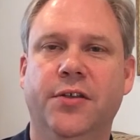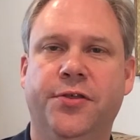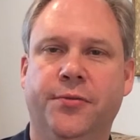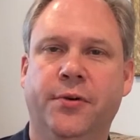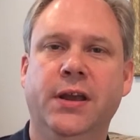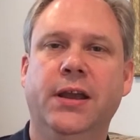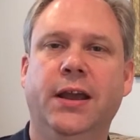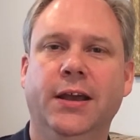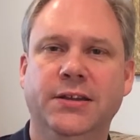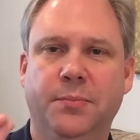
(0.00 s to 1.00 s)

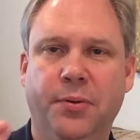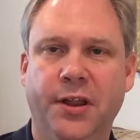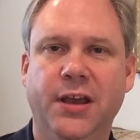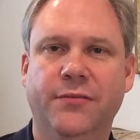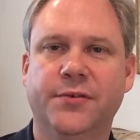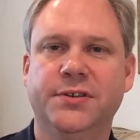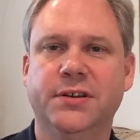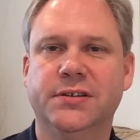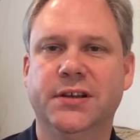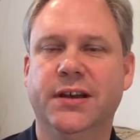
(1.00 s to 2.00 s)
3, to plan for
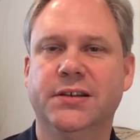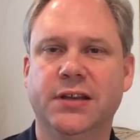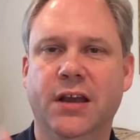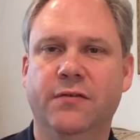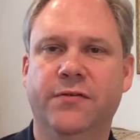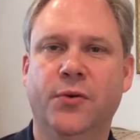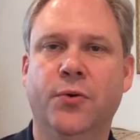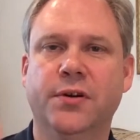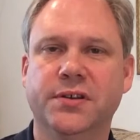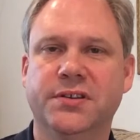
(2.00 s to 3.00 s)
success, and
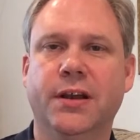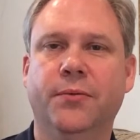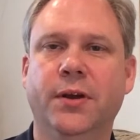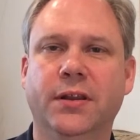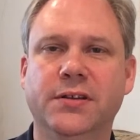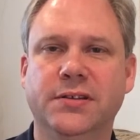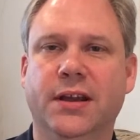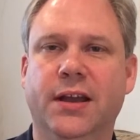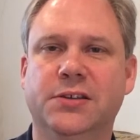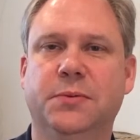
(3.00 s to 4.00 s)
4, to set
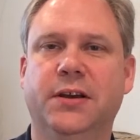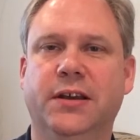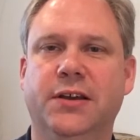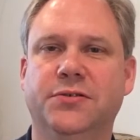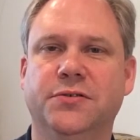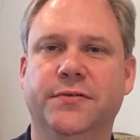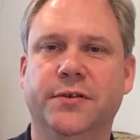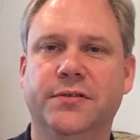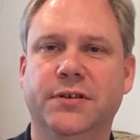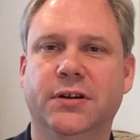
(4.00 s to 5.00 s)
realistic expectations
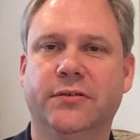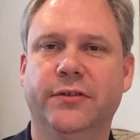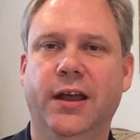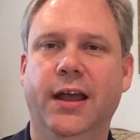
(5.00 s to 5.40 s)
for yourself.